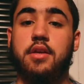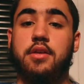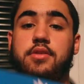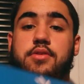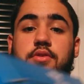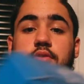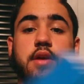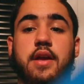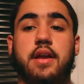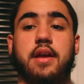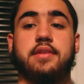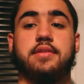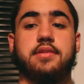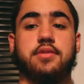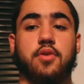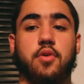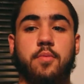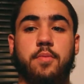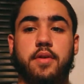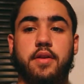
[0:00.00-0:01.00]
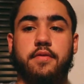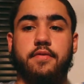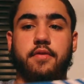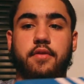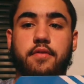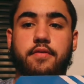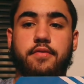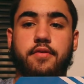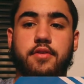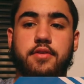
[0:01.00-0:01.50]
So yeah guys, let's open it for
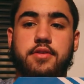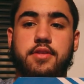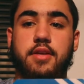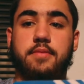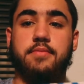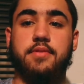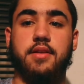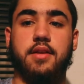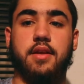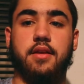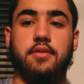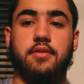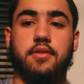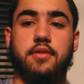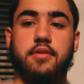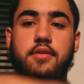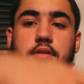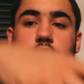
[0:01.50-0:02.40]
the first time together.